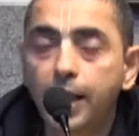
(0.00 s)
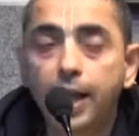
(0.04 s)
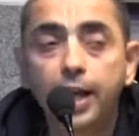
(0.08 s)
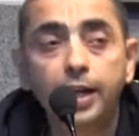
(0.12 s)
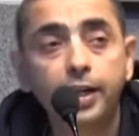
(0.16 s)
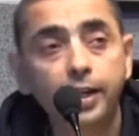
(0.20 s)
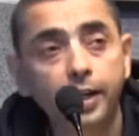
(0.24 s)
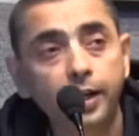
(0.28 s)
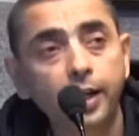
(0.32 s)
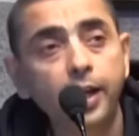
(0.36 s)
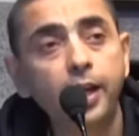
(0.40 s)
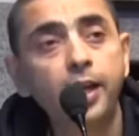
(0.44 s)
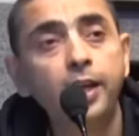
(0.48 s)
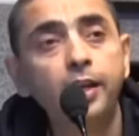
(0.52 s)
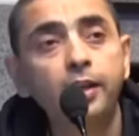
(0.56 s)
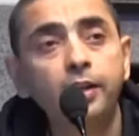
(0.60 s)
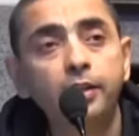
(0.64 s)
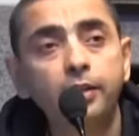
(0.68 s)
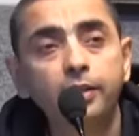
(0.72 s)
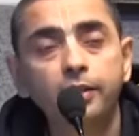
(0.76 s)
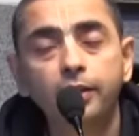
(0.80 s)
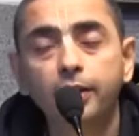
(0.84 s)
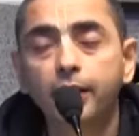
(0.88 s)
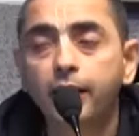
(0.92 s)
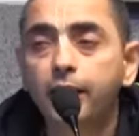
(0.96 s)
And
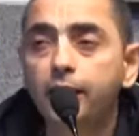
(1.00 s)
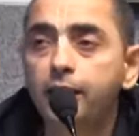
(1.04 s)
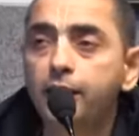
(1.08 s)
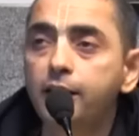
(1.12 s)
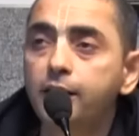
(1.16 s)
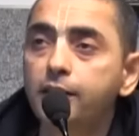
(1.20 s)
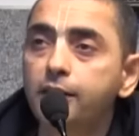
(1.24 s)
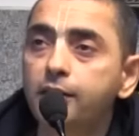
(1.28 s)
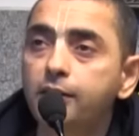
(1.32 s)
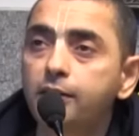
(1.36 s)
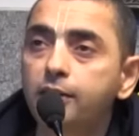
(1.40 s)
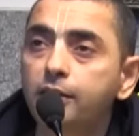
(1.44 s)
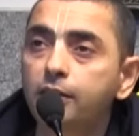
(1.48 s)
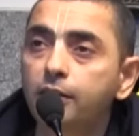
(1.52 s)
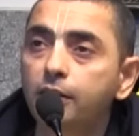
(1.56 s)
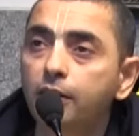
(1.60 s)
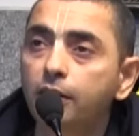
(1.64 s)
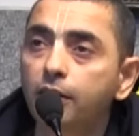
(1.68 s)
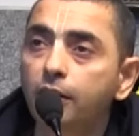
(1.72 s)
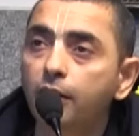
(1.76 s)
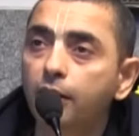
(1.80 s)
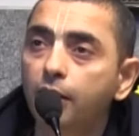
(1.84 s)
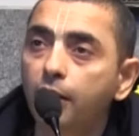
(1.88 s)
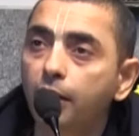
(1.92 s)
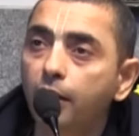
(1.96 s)
again, it is
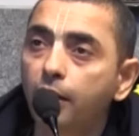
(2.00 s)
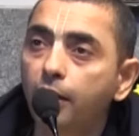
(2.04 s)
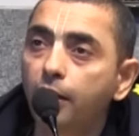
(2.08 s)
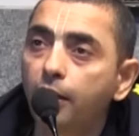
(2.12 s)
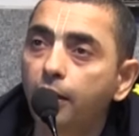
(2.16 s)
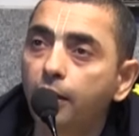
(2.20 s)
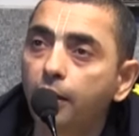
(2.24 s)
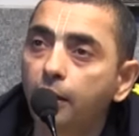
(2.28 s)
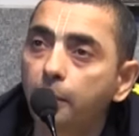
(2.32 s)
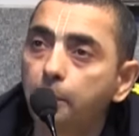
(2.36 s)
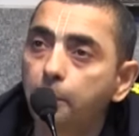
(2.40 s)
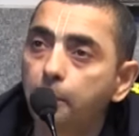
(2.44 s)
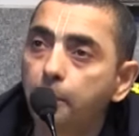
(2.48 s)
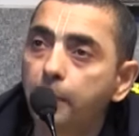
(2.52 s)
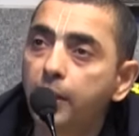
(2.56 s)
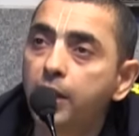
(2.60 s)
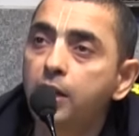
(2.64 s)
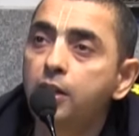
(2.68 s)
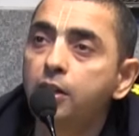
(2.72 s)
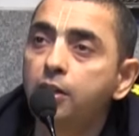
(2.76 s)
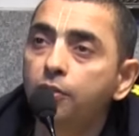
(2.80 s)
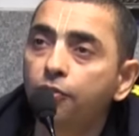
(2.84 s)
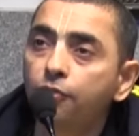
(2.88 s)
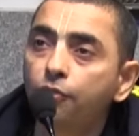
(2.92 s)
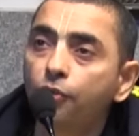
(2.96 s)

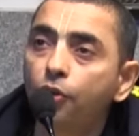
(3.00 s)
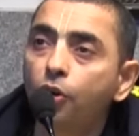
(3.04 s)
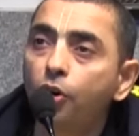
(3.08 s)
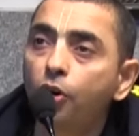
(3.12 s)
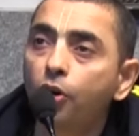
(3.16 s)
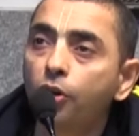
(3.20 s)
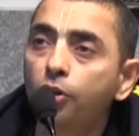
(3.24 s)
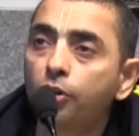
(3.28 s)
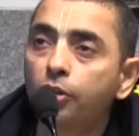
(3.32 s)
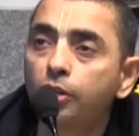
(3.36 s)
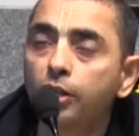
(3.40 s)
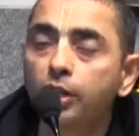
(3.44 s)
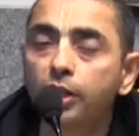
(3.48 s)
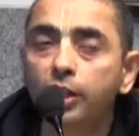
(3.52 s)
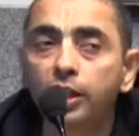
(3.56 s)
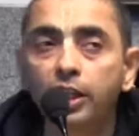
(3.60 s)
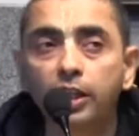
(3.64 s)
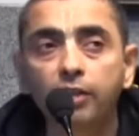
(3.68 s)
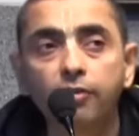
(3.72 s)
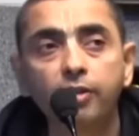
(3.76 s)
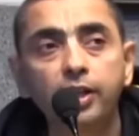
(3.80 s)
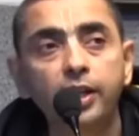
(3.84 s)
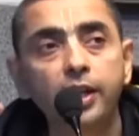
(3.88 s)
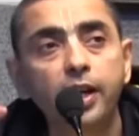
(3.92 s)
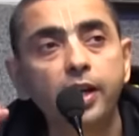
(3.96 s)
meant for
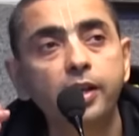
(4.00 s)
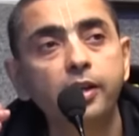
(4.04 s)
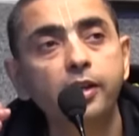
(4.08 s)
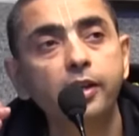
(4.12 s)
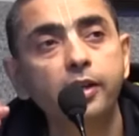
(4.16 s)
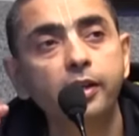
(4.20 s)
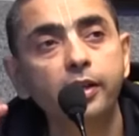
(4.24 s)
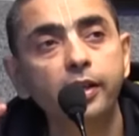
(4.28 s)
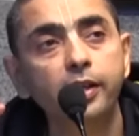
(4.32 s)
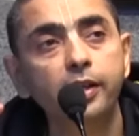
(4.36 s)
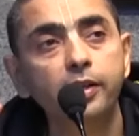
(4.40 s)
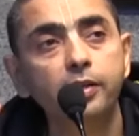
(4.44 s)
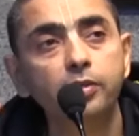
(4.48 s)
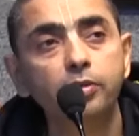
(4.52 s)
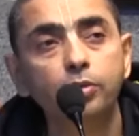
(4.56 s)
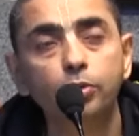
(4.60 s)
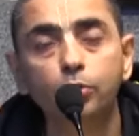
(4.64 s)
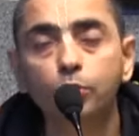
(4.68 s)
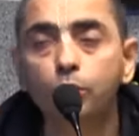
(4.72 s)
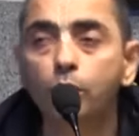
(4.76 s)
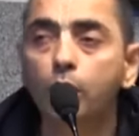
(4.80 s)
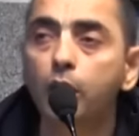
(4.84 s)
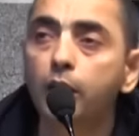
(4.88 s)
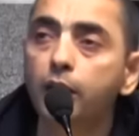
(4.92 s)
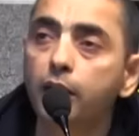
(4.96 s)
living entities
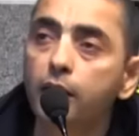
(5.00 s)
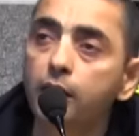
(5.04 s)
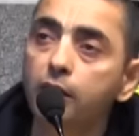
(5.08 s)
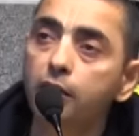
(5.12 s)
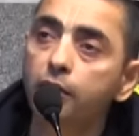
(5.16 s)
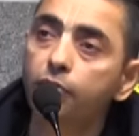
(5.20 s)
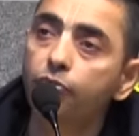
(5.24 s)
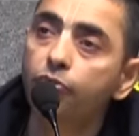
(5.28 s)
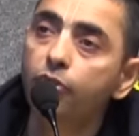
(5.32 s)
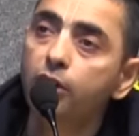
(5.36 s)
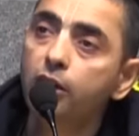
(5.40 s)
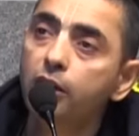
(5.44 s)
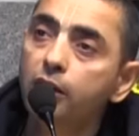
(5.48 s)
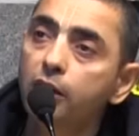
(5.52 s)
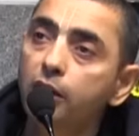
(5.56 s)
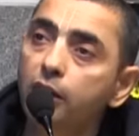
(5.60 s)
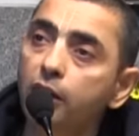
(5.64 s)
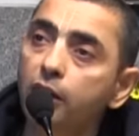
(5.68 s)
who are at different